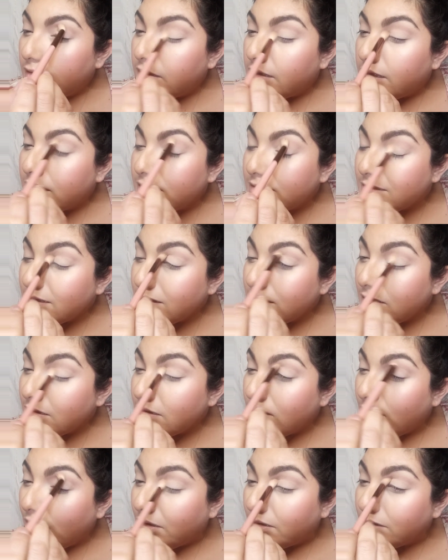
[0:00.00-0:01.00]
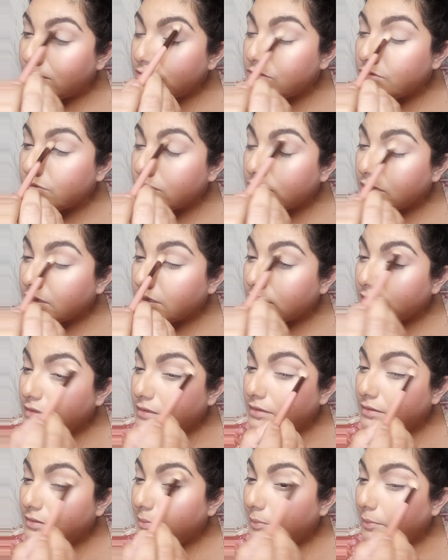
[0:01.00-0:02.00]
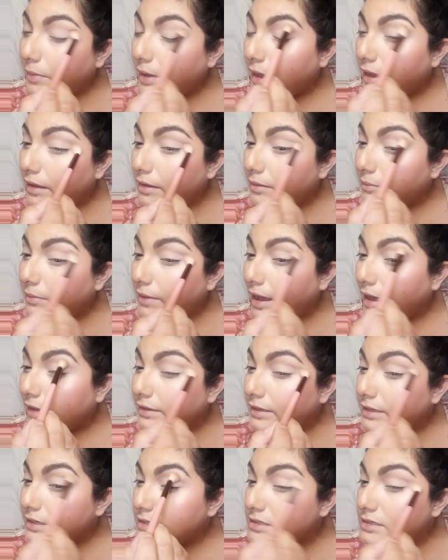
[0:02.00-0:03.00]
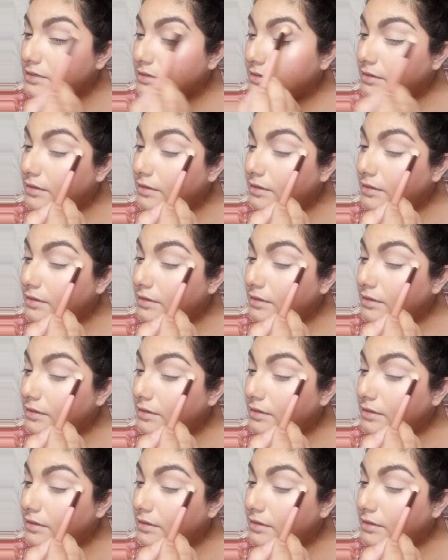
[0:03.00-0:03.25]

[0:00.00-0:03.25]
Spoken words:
It's like a contour palette,